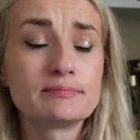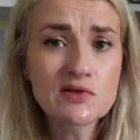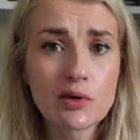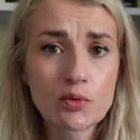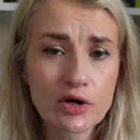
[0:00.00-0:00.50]
So
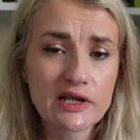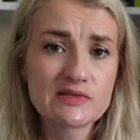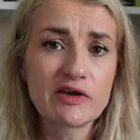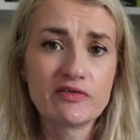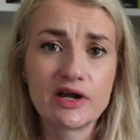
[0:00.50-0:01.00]
I wore it
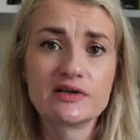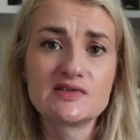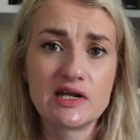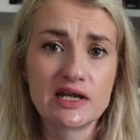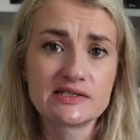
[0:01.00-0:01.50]
as my fragrance
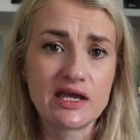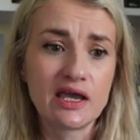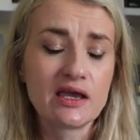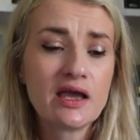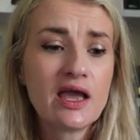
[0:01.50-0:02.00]
the next
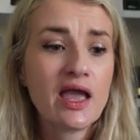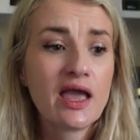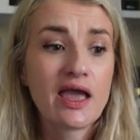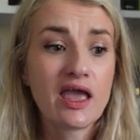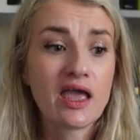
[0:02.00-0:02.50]
day,
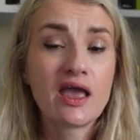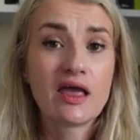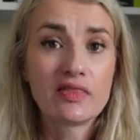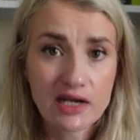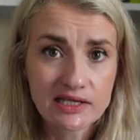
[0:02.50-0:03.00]

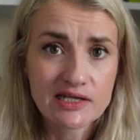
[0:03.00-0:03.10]
and